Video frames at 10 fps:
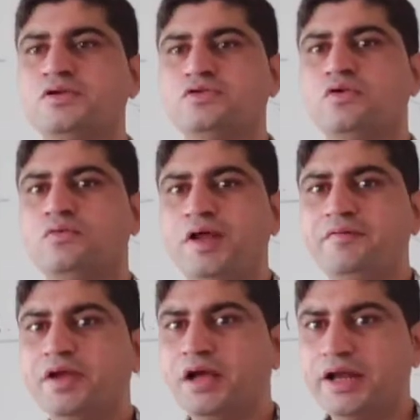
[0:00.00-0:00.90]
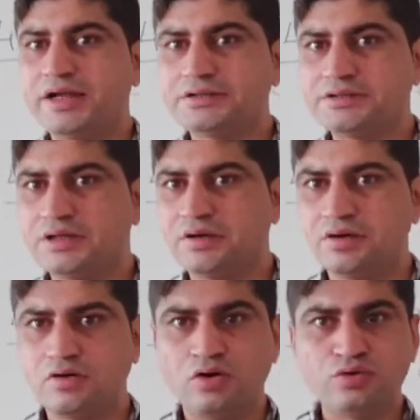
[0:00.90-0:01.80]
So when we connect
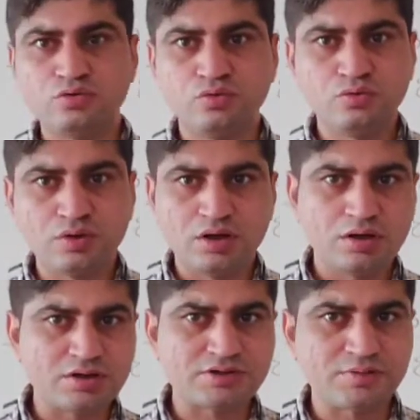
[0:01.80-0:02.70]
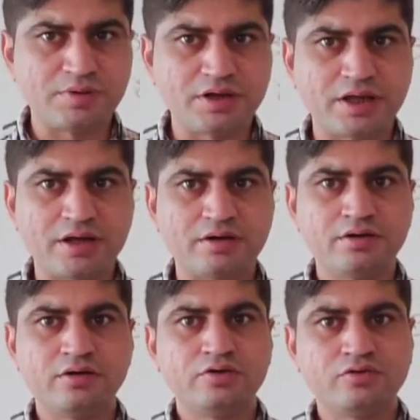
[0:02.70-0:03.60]
our call to customer care,